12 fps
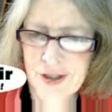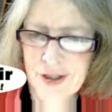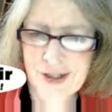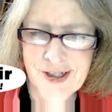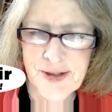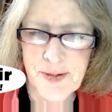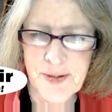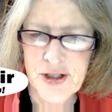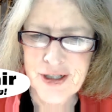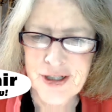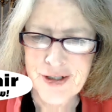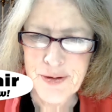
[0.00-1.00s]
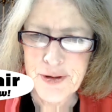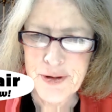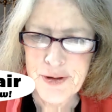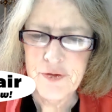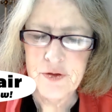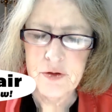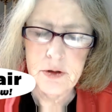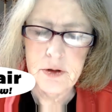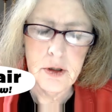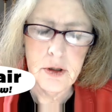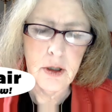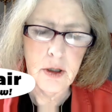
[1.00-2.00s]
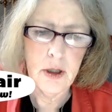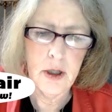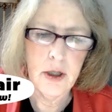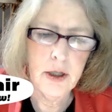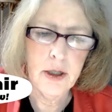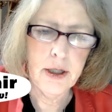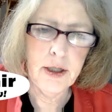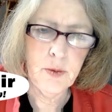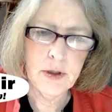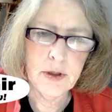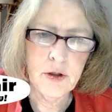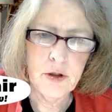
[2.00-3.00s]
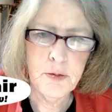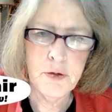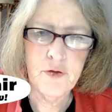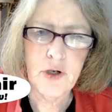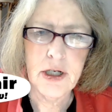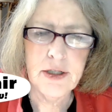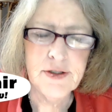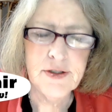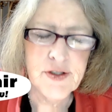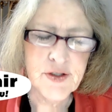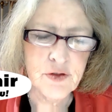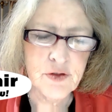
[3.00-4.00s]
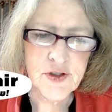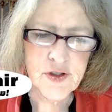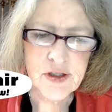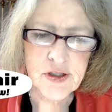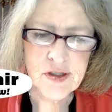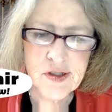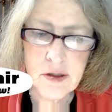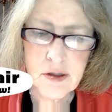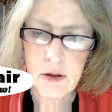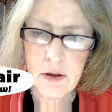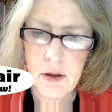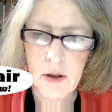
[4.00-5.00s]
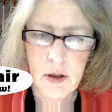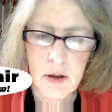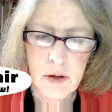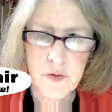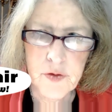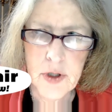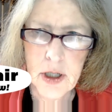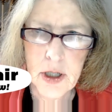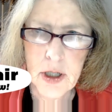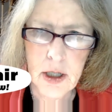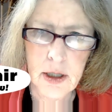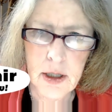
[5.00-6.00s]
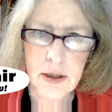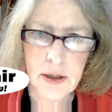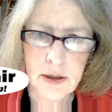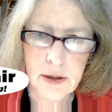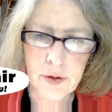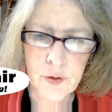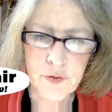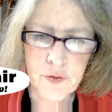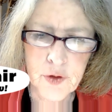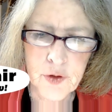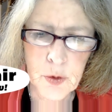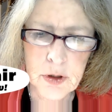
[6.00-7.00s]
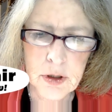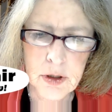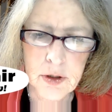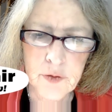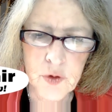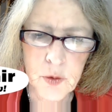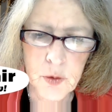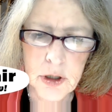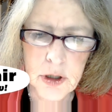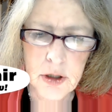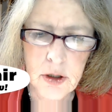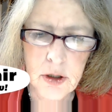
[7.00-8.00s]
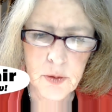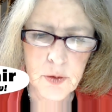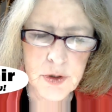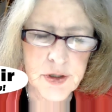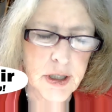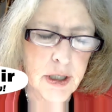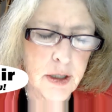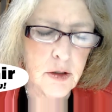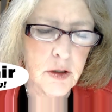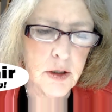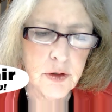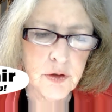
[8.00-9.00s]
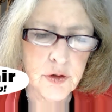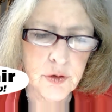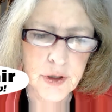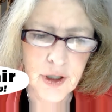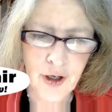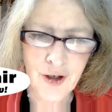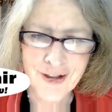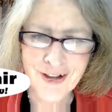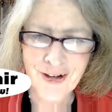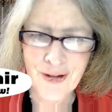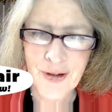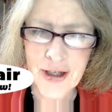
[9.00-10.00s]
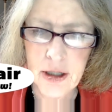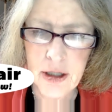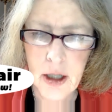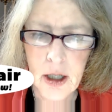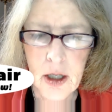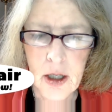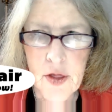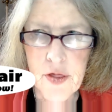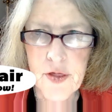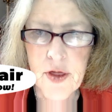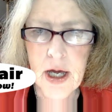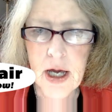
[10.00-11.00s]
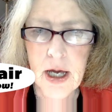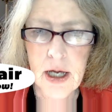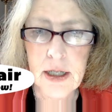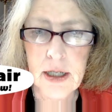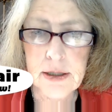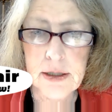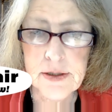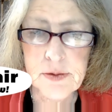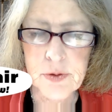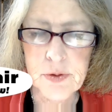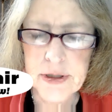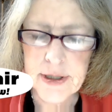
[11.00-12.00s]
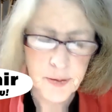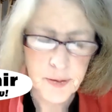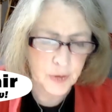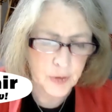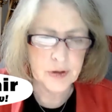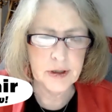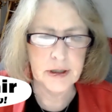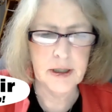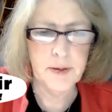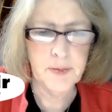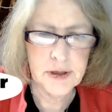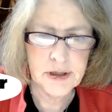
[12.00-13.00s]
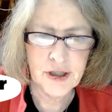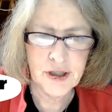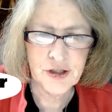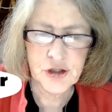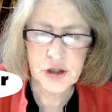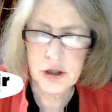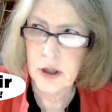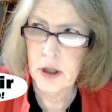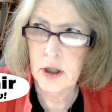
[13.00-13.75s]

that's especially true for anyone who provides services that, and if you're working on retainer and you're doing ongoing, that it's really important to keep in touch